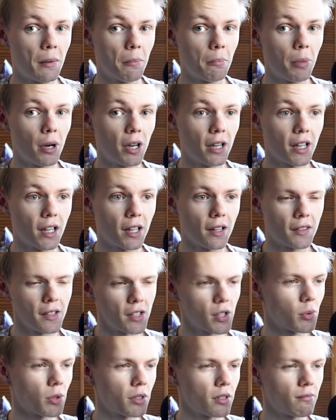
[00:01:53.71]
but
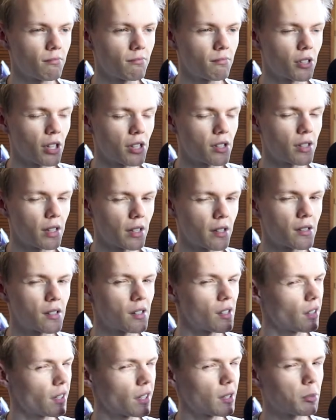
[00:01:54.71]
this one does things
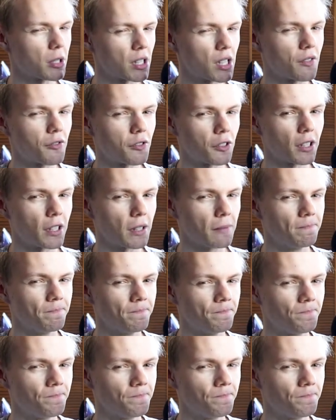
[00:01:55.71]
a little bit differently.